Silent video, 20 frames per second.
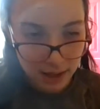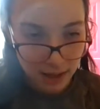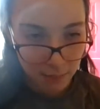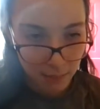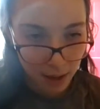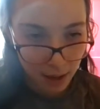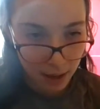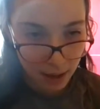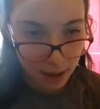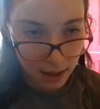
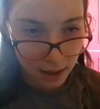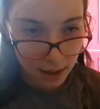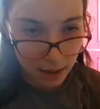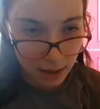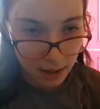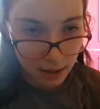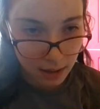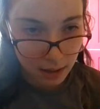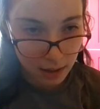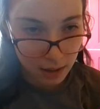time
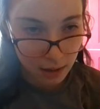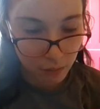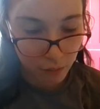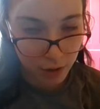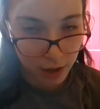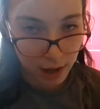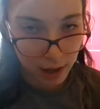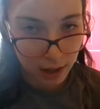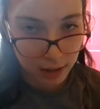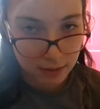I
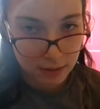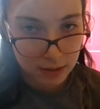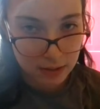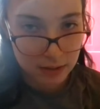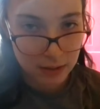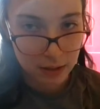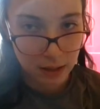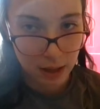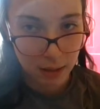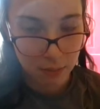reacted
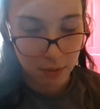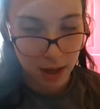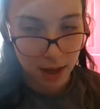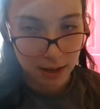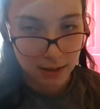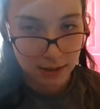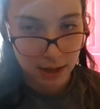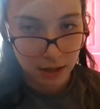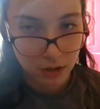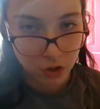to
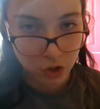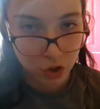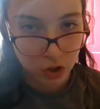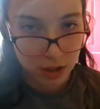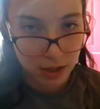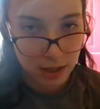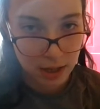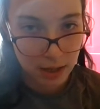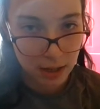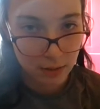Cupcakes
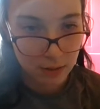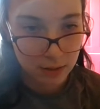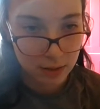HD.